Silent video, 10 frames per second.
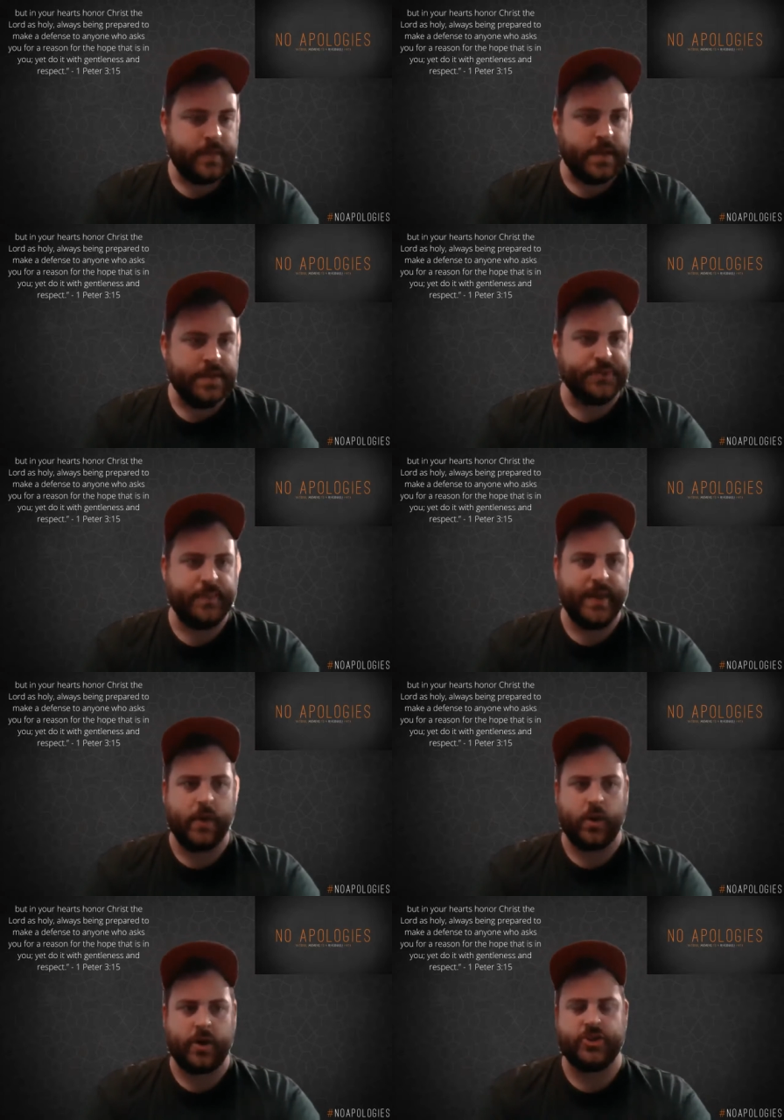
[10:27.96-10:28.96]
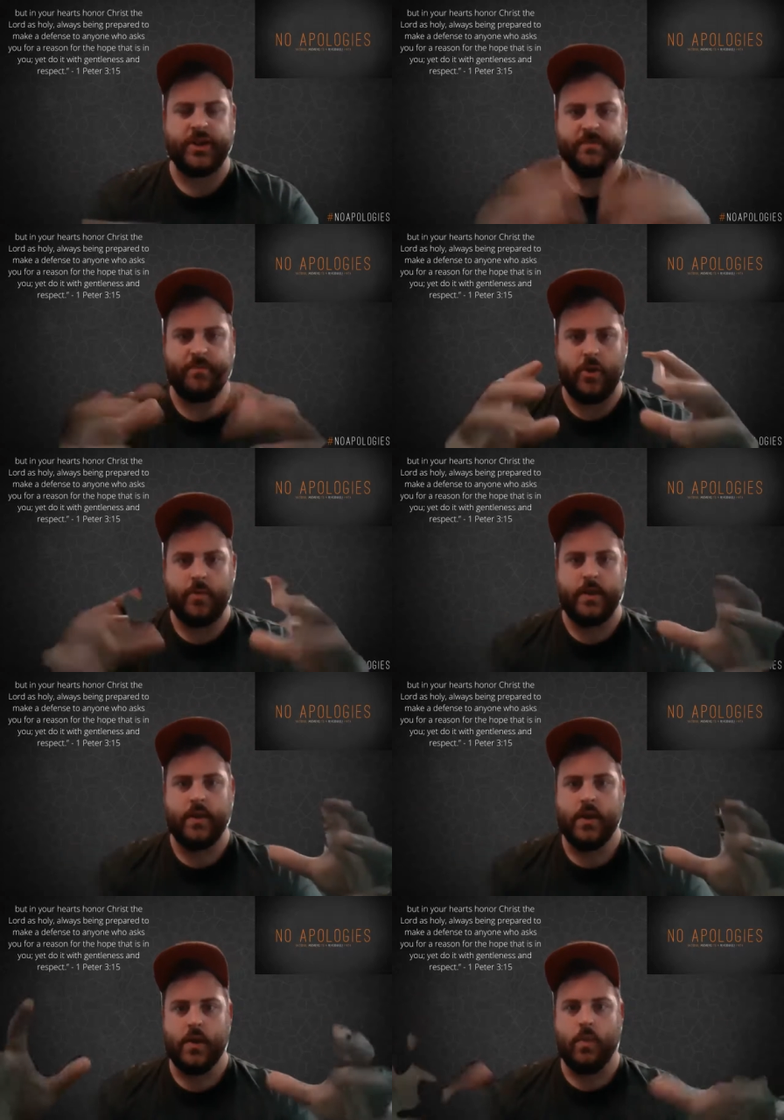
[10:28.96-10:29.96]
this big orchestrative moment
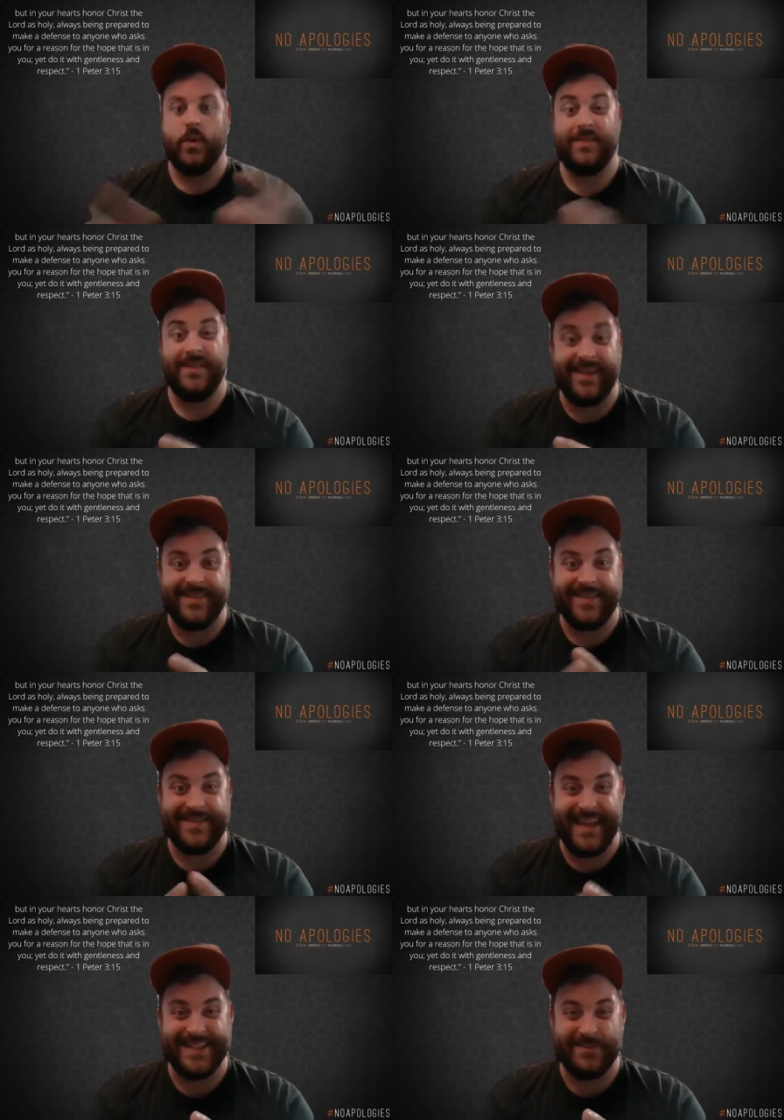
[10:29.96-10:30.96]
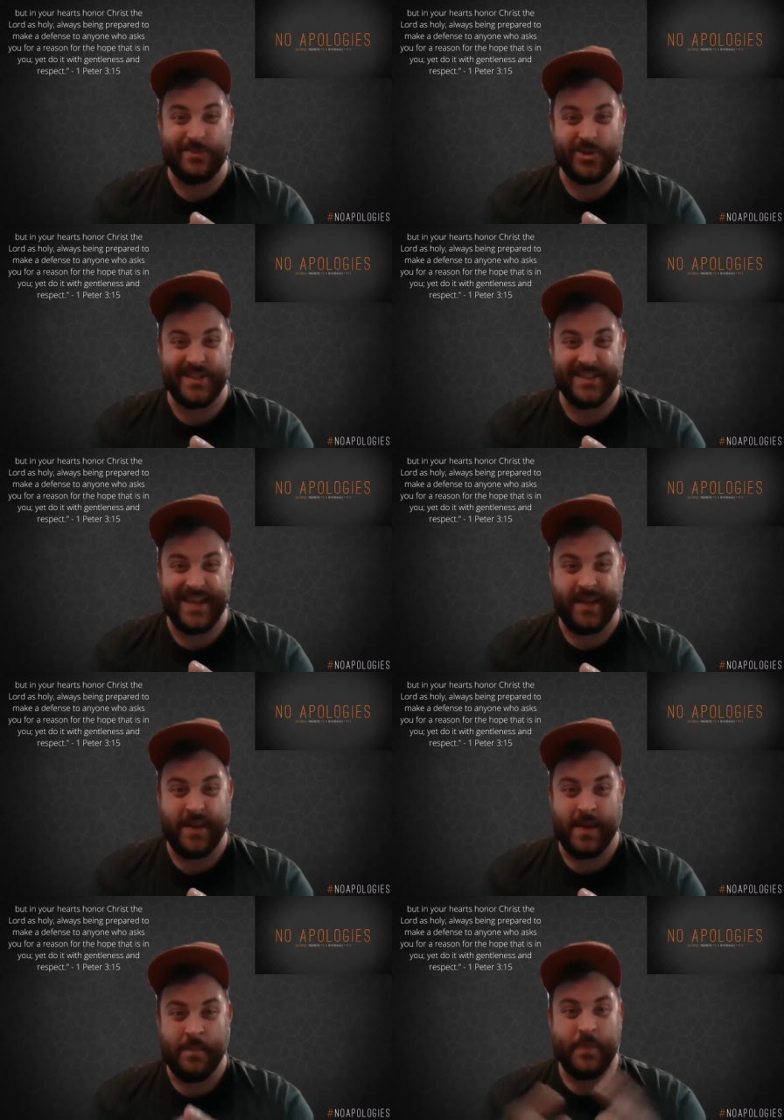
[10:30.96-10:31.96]
where nothing things were just like
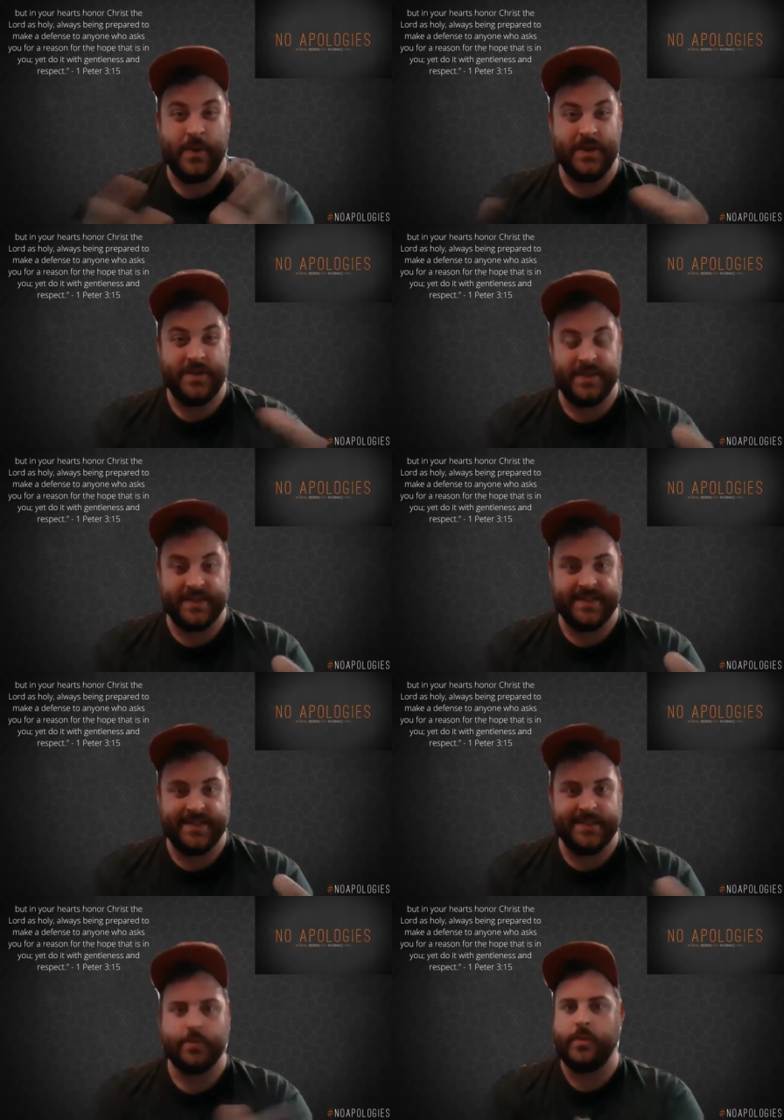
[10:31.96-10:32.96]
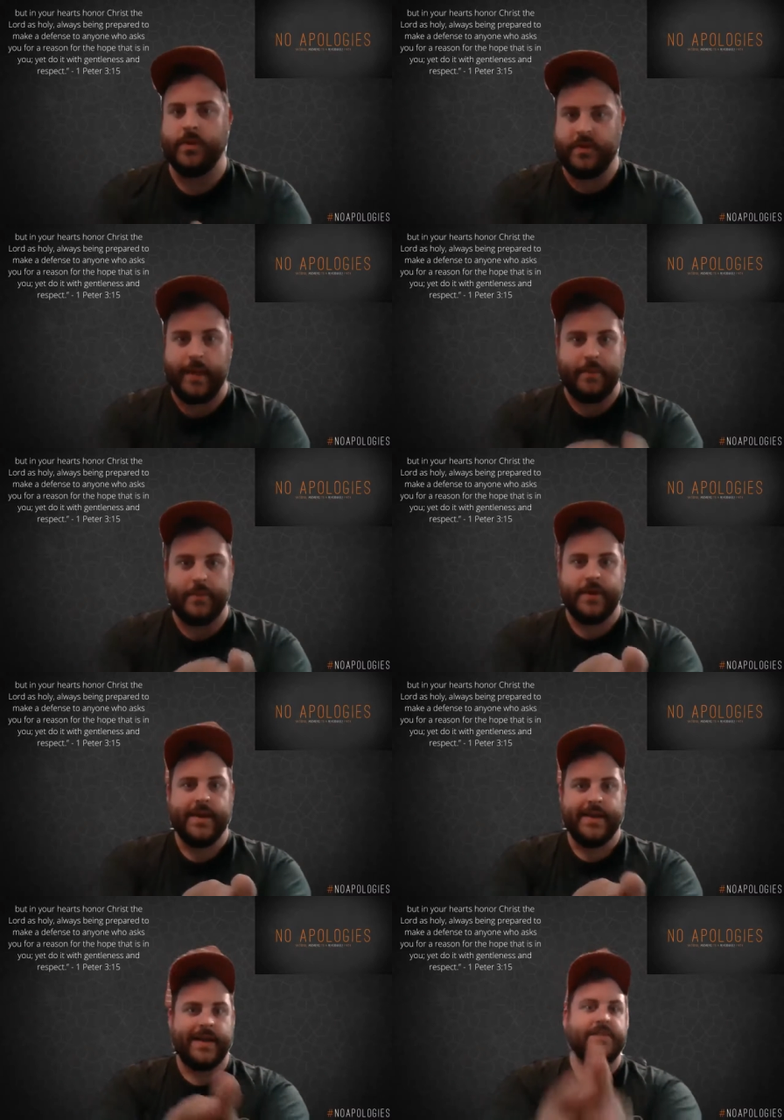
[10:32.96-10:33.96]
put into existence. We believe the Bible.
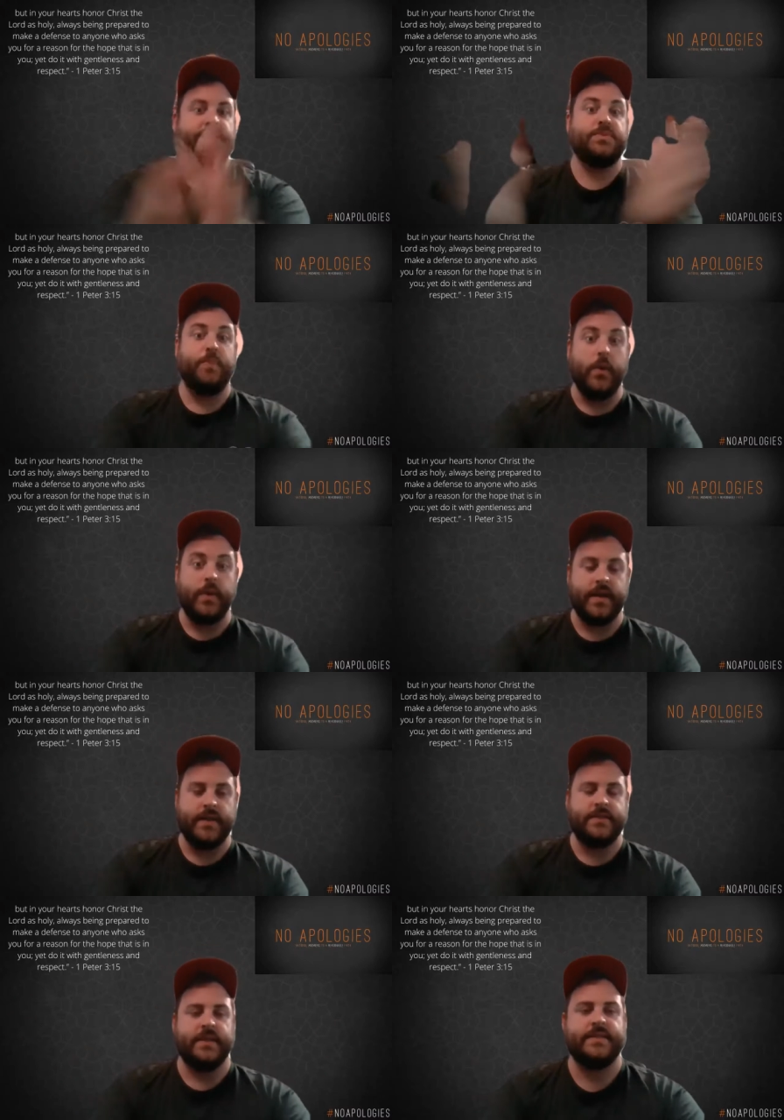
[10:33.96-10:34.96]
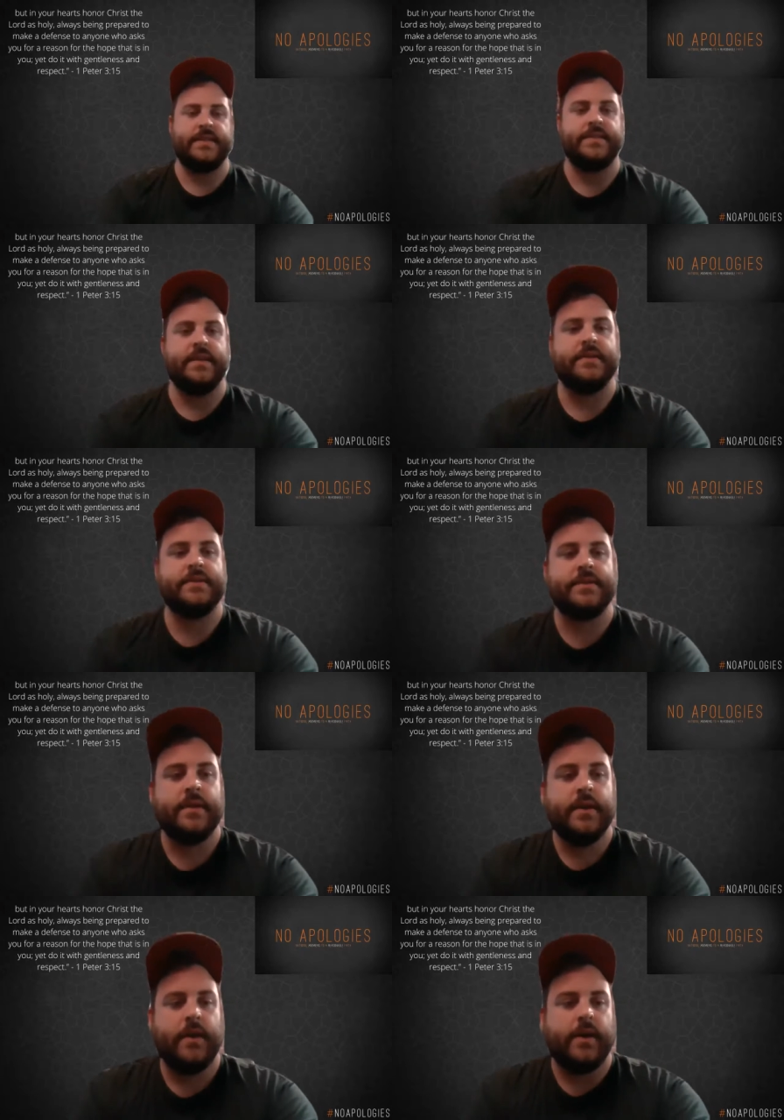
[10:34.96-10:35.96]
God spoken into existence.
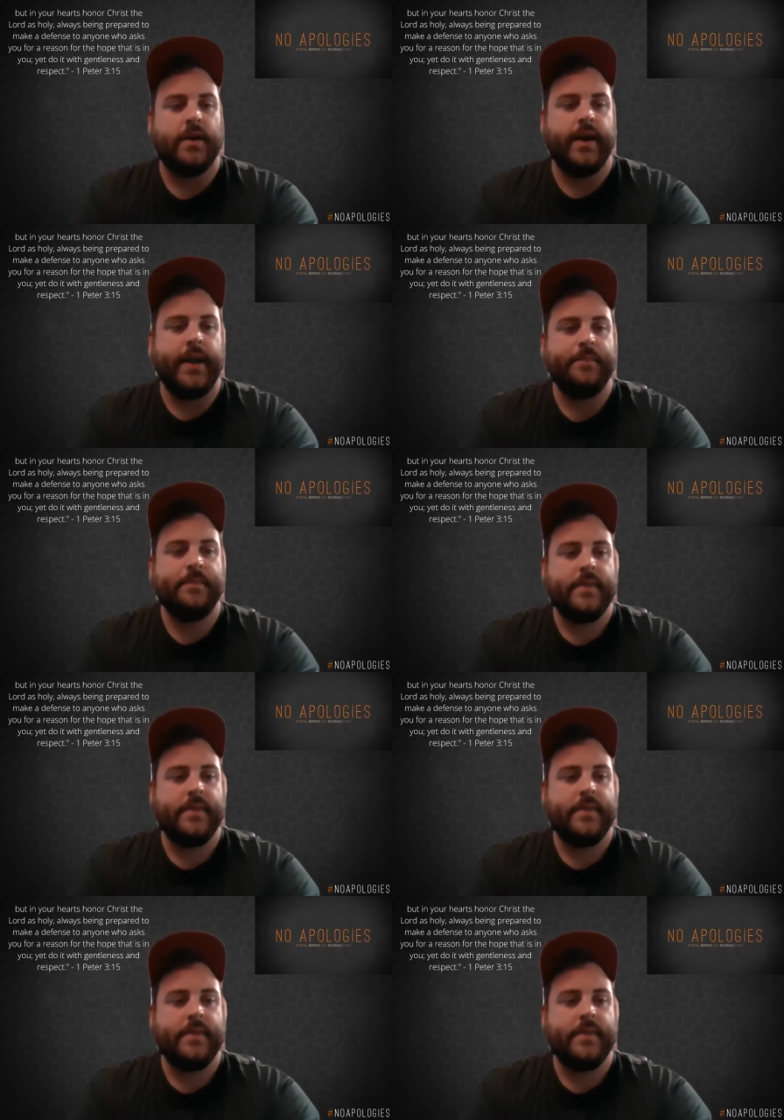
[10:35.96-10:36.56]
All right.